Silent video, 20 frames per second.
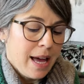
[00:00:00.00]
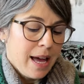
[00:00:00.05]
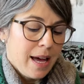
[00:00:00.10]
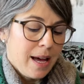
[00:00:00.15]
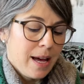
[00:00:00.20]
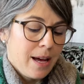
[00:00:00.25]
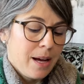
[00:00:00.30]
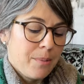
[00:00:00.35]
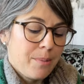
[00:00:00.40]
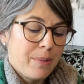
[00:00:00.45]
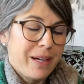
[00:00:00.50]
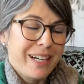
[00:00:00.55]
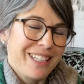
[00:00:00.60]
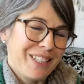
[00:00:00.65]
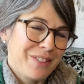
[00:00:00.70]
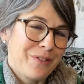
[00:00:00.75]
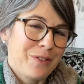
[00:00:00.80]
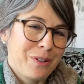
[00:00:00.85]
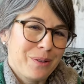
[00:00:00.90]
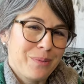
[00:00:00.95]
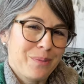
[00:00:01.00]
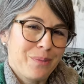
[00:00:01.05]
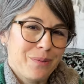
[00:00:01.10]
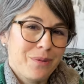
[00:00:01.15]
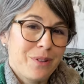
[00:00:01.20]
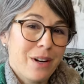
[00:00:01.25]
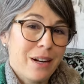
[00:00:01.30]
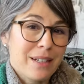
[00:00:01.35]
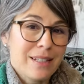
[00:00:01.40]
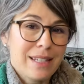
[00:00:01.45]
Um, but it's from
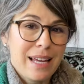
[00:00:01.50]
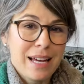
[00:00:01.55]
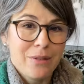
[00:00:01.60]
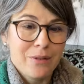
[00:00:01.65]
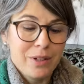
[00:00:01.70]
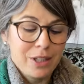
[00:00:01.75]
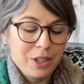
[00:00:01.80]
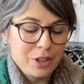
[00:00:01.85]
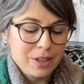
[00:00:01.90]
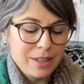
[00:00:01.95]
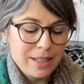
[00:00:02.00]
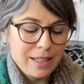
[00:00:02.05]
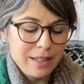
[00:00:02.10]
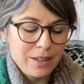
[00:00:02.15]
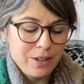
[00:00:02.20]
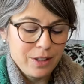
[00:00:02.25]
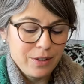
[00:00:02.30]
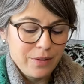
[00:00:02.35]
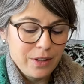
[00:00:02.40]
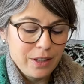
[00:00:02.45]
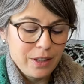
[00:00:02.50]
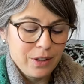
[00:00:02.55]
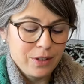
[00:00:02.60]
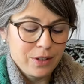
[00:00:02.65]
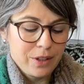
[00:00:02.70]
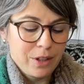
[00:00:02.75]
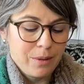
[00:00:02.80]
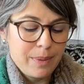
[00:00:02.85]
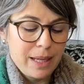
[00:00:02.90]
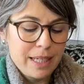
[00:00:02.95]
Roxanne Richardson. Her videos
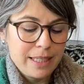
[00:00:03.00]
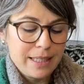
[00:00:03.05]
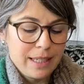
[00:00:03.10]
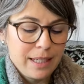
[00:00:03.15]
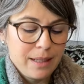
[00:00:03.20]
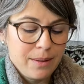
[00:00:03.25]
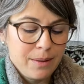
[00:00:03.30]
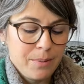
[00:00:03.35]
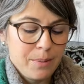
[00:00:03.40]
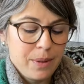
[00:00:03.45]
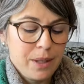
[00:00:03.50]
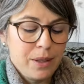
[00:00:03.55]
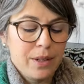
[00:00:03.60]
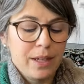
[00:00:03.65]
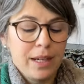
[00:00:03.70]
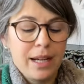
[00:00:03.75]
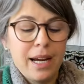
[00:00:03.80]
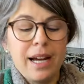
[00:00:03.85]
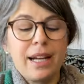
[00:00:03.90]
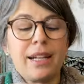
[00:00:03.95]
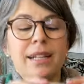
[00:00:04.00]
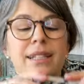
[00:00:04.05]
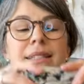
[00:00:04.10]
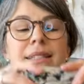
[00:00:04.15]
are amazing. But you can kind of